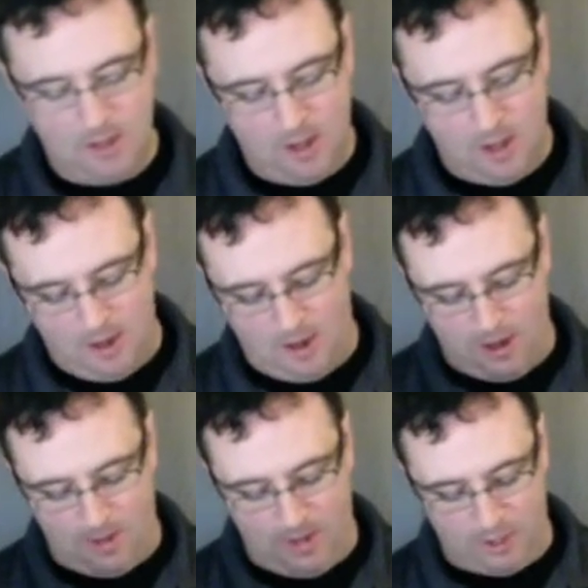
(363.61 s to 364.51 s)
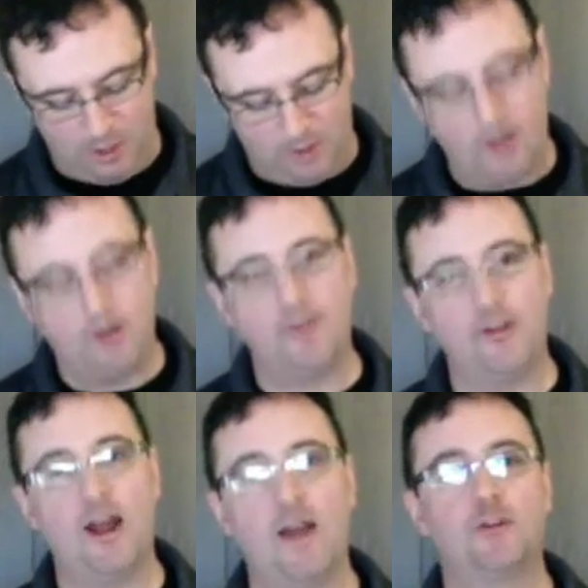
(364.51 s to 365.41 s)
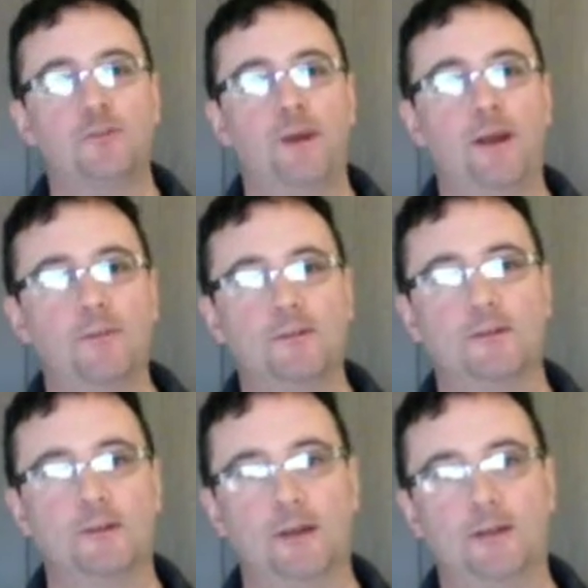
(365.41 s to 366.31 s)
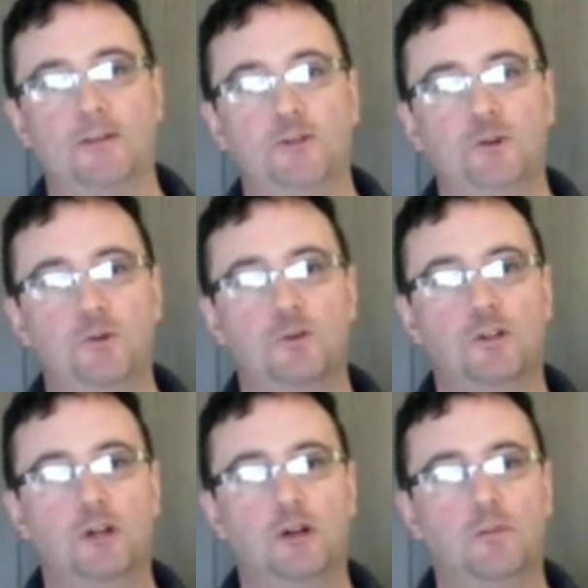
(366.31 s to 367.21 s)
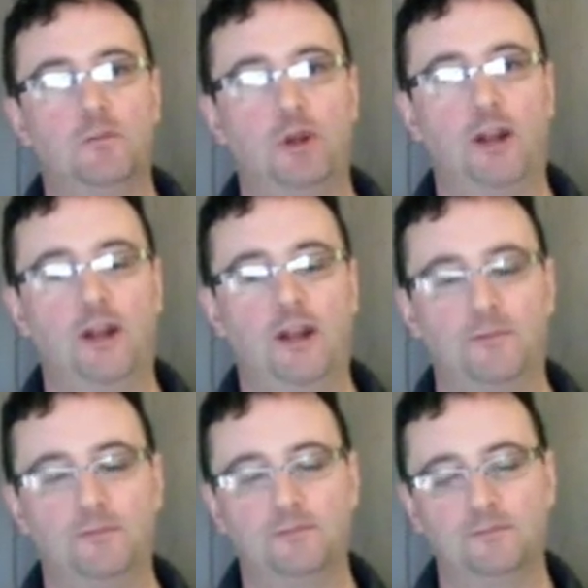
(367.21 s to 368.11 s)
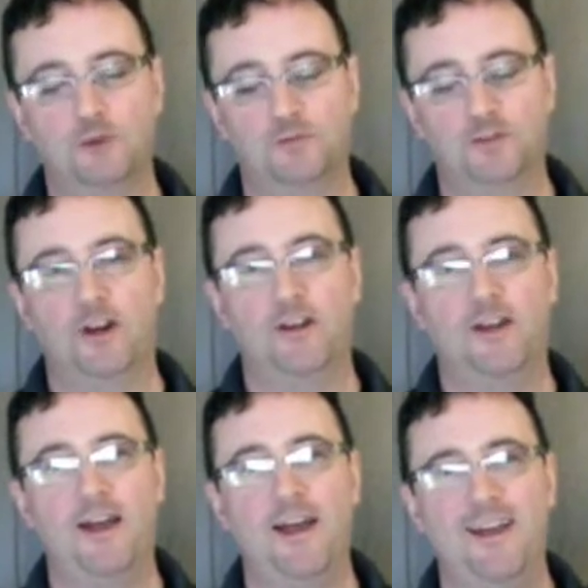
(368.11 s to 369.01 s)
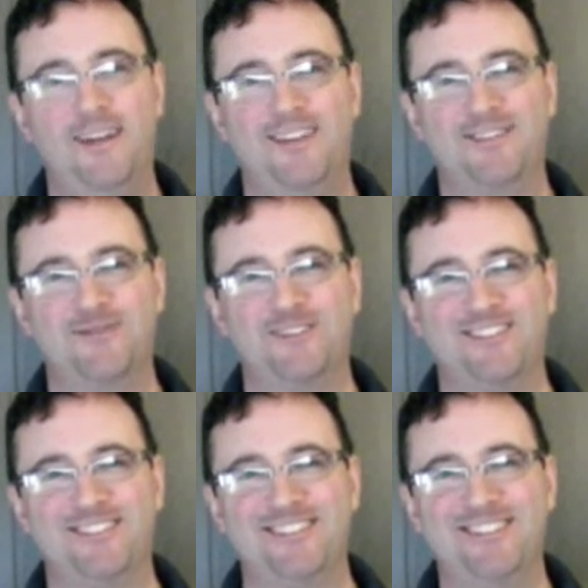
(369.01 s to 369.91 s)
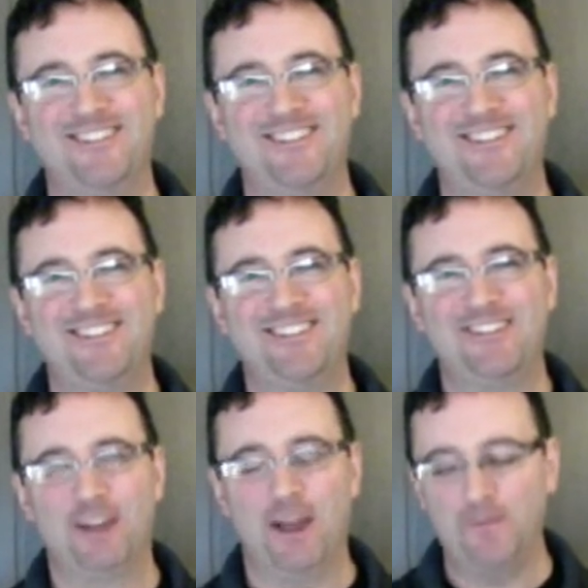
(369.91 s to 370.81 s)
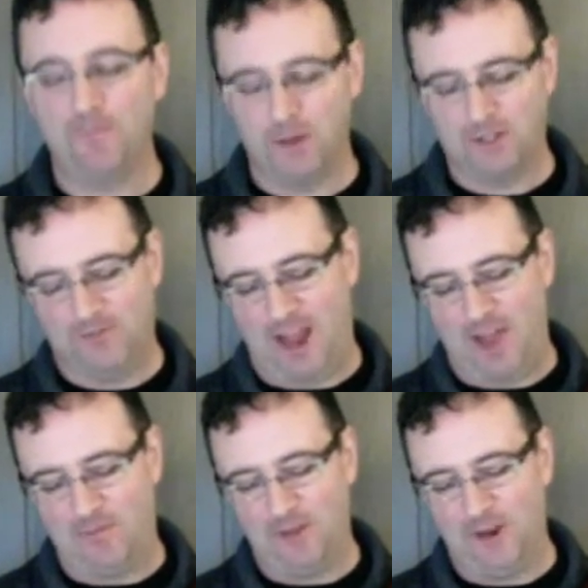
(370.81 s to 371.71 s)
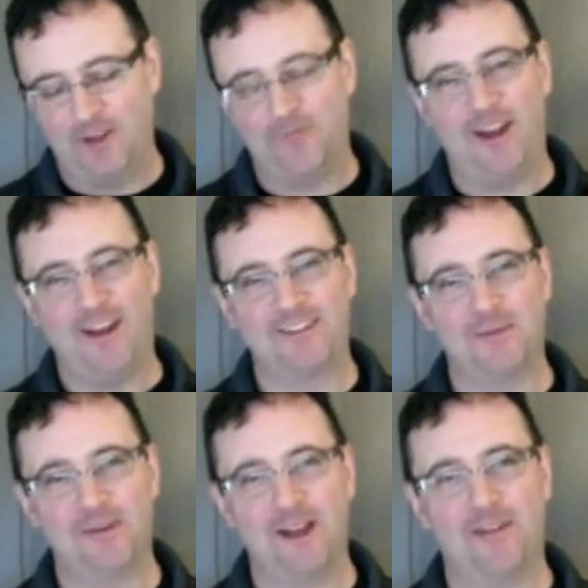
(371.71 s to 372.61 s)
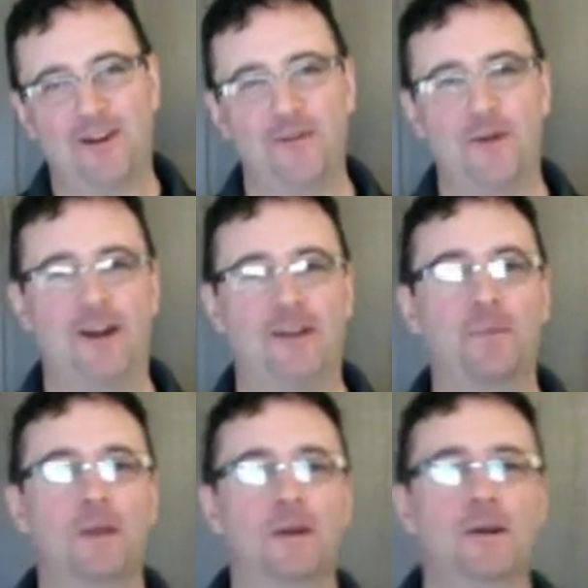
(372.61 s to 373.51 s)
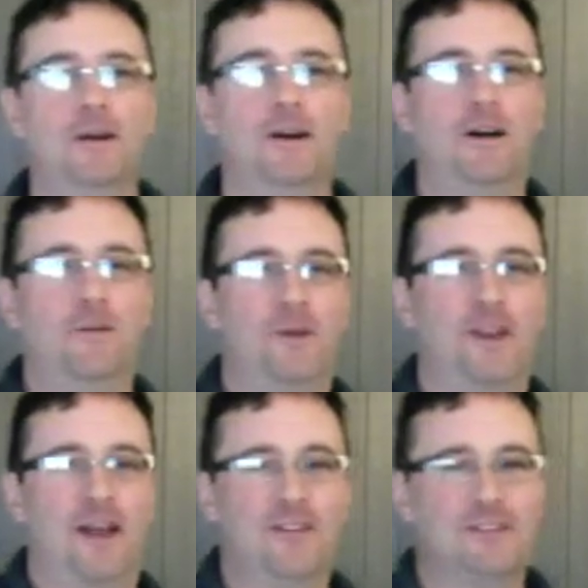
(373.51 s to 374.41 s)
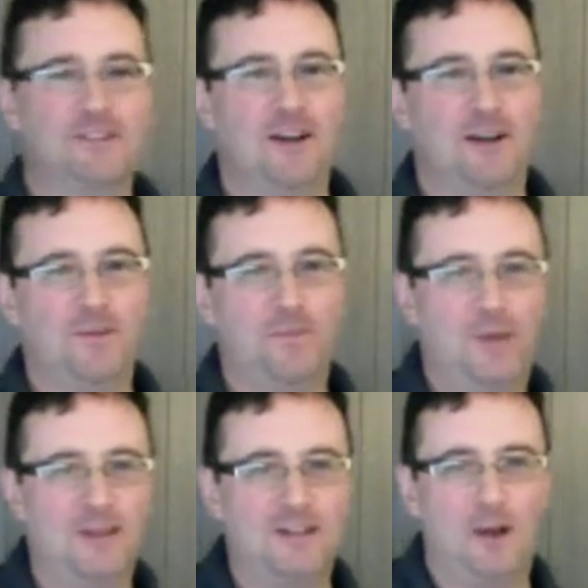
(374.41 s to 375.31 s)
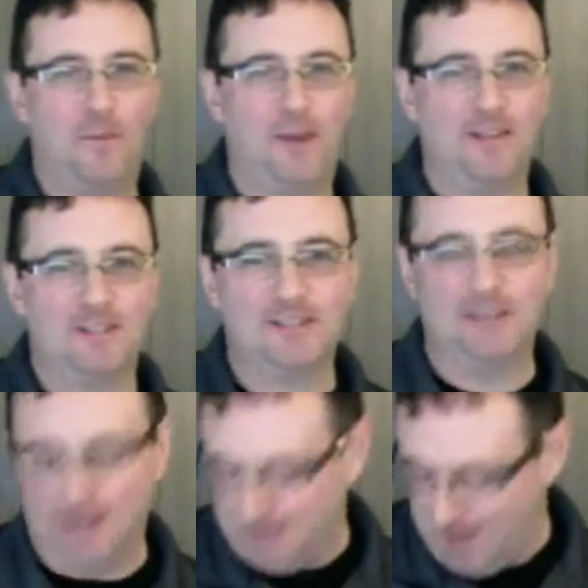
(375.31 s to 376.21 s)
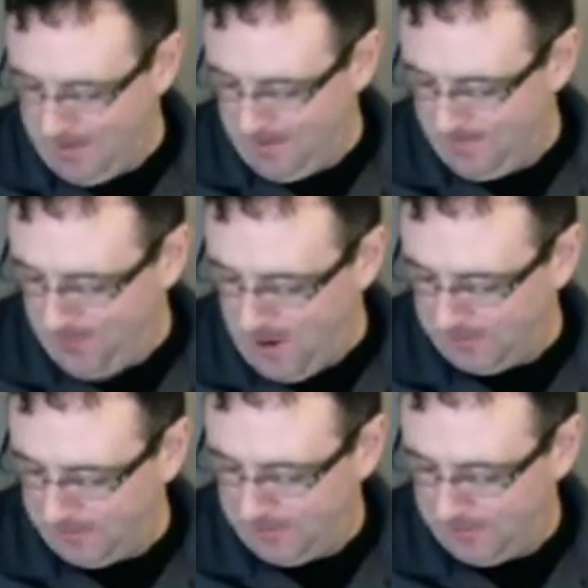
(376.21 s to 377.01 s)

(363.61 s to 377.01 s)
And you'll hear nothing out of those pickups unless you plug it in. Oops, sorry. On this one, it's here. Okay, most of the time, you're going to find it's going to be down there in the body. But yeah, on this P-style bass, it is on the front.